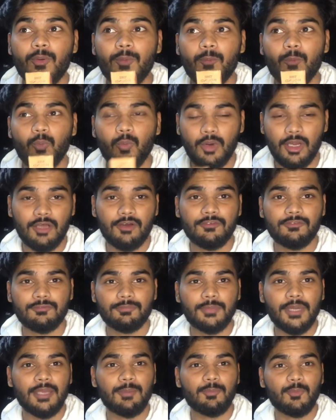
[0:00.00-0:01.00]
One of
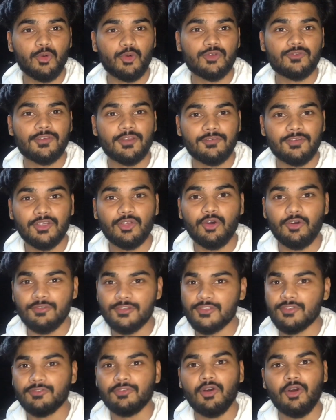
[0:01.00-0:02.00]
my most favorite novels
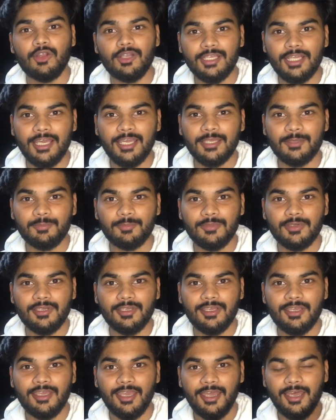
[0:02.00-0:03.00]
of all time,
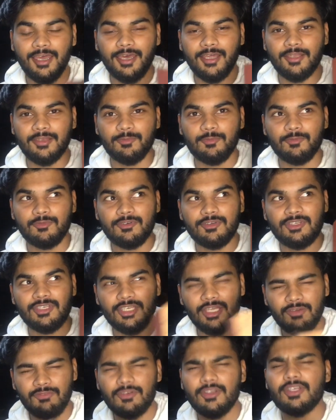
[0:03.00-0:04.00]
and
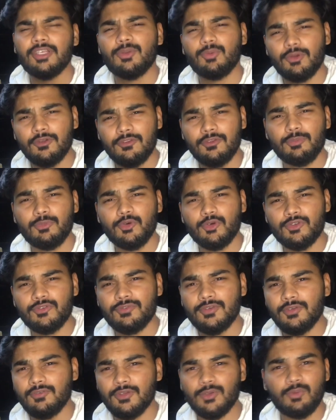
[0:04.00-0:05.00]
definitely one of the most
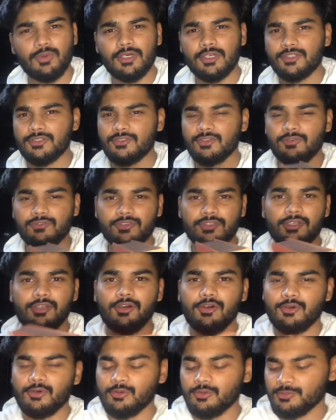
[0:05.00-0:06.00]
favorite works of
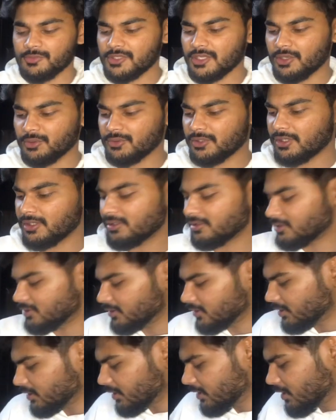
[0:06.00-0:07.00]
Sherlock Holmes out there.
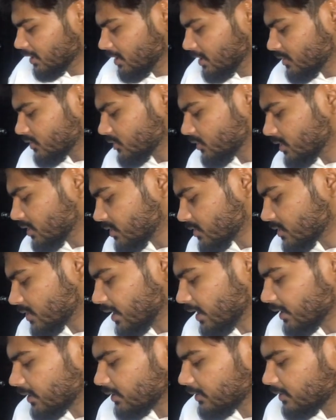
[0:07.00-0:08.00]
So there's that.